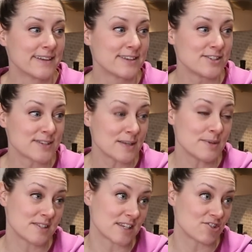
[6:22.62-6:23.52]
She's gonna be
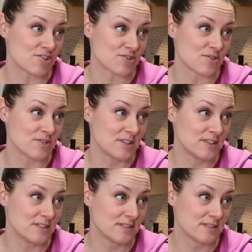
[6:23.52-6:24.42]
6 years old.
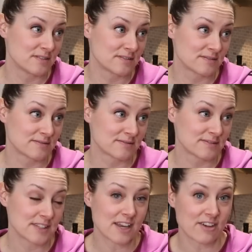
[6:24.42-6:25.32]

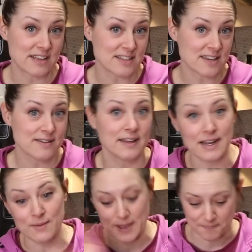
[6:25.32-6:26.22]
Isn't that crazy?
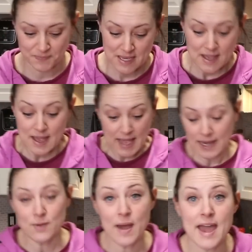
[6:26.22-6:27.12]
Anyway,
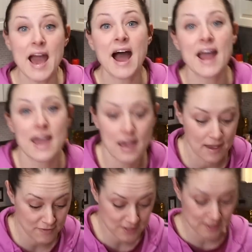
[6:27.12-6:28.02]
I
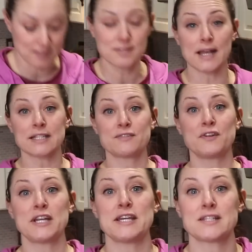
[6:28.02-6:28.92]
have
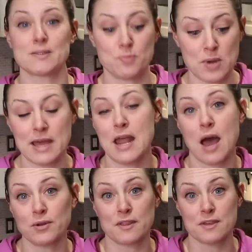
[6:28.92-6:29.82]
successfully spread
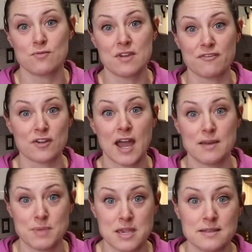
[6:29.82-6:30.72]
out the
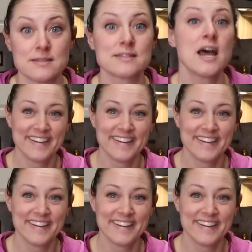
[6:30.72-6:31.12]
refried beans.